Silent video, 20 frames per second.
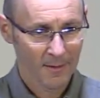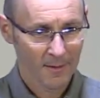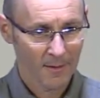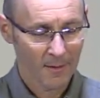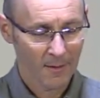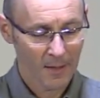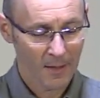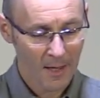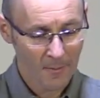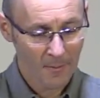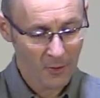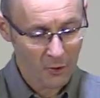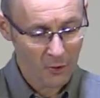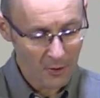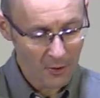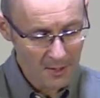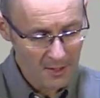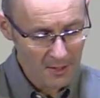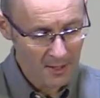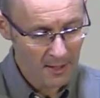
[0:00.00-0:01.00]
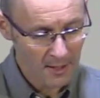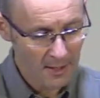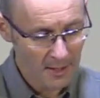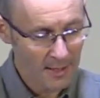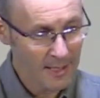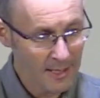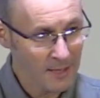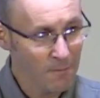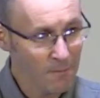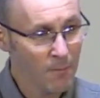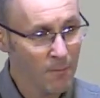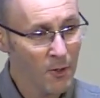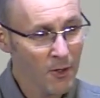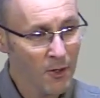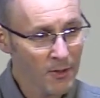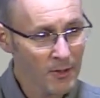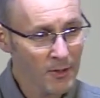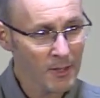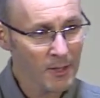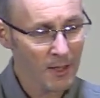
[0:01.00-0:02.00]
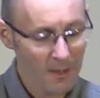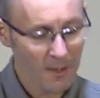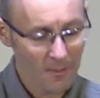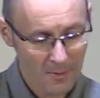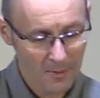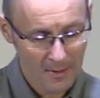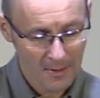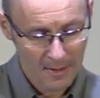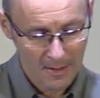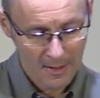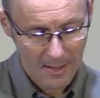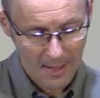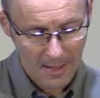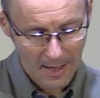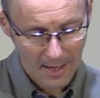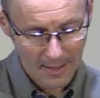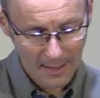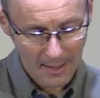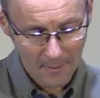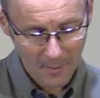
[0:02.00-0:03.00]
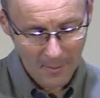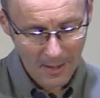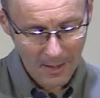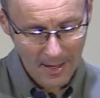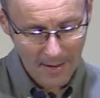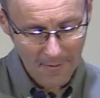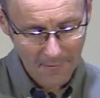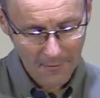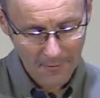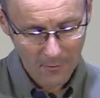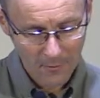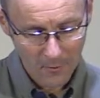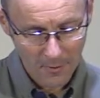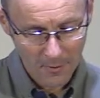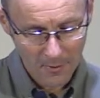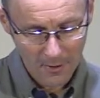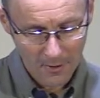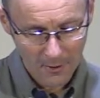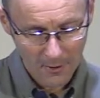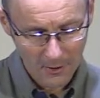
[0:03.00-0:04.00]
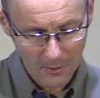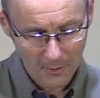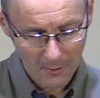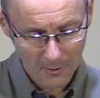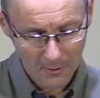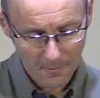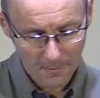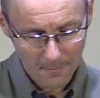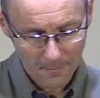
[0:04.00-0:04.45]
that I'm trusting in is burnt up and I'm left with the gospel.